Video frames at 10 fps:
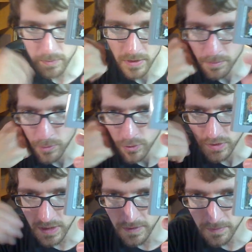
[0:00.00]
where you push
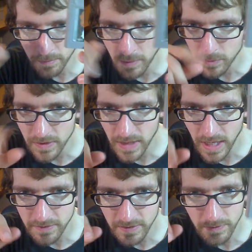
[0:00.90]
like this bubble to the
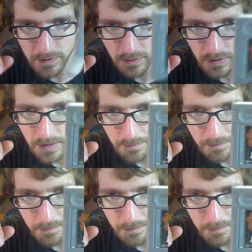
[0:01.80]
exit of a screen.